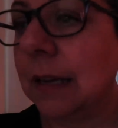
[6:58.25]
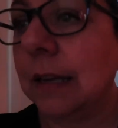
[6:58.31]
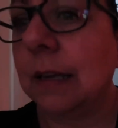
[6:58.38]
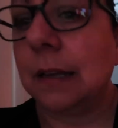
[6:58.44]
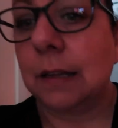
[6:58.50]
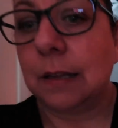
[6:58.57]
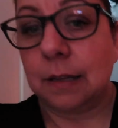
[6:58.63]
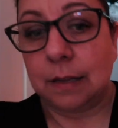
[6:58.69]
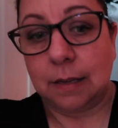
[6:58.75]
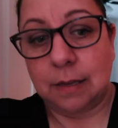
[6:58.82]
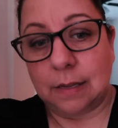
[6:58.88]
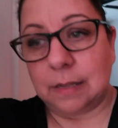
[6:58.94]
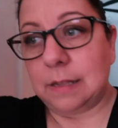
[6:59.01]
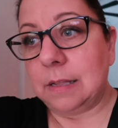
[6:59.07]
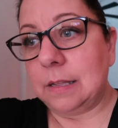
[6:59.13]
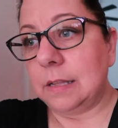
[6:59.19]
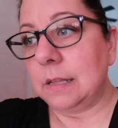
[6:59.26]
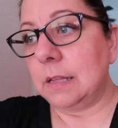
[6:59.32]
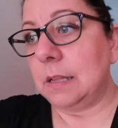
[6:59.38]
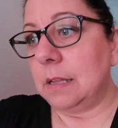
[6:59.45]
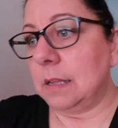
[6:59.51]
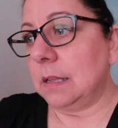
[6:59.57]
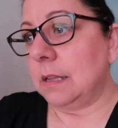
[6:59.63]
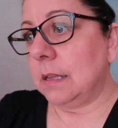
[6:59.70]

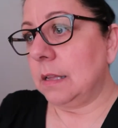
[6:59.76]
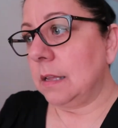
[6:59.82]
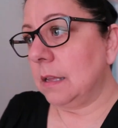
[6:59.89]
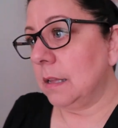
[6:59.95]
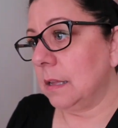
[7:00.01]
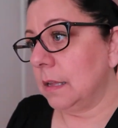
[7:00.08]
Nothing is said.